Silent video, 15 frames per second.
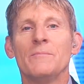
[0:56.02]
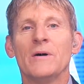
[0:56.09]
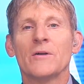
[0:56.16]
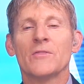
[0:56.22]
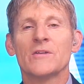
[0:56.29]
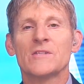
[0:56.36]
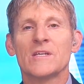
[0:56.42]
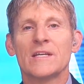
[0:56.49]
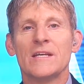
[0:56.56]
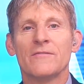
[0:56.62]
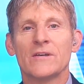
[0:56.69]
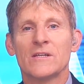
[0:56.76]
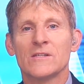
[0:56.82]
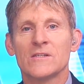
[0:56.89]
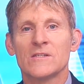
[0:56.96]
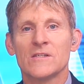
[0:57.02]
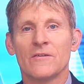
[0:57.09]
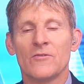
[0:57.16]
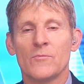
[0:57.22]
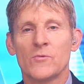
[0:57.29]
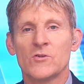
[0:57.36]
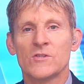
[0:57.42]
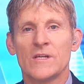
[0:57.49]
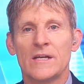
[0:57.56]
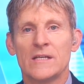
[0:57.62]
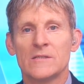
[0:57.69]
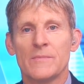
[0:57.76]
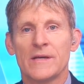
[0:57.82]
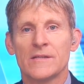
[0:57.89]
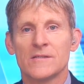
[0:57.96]
about the significance of the
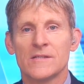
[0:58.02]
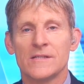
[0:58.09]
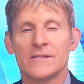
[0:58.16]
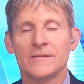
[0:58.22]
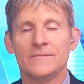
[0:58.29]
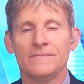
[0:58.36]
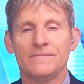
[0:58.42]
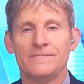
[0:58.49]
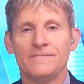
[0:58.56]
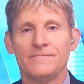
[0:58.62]
Mercedes-Benz deal.